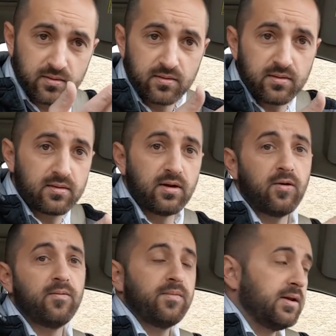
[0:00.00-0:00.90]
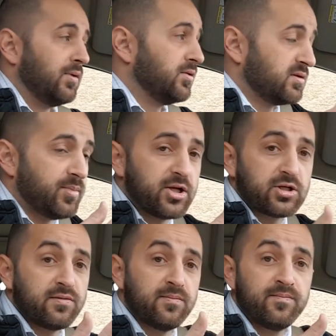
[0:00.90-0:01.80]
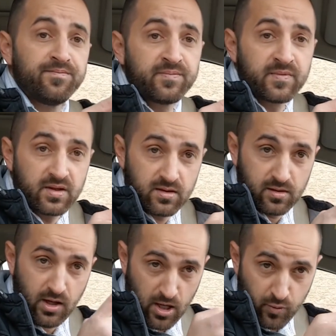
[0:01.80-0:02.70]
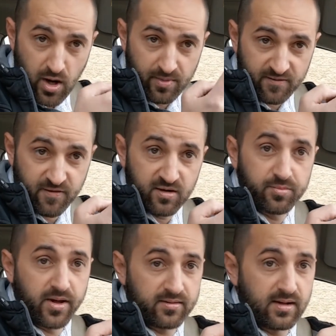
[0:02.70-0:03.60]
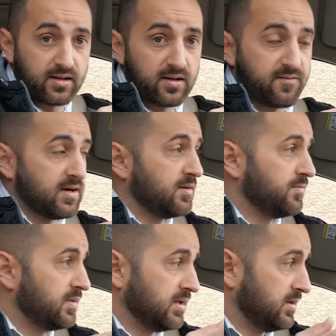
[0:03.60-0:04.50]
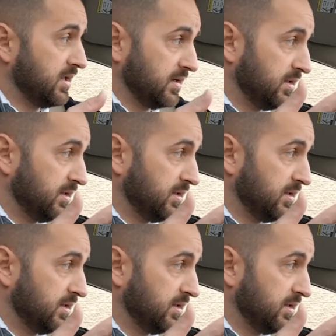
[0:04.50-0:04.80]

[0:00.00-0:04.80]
So anyway, there's a bunch of them around my first place that I live at, that I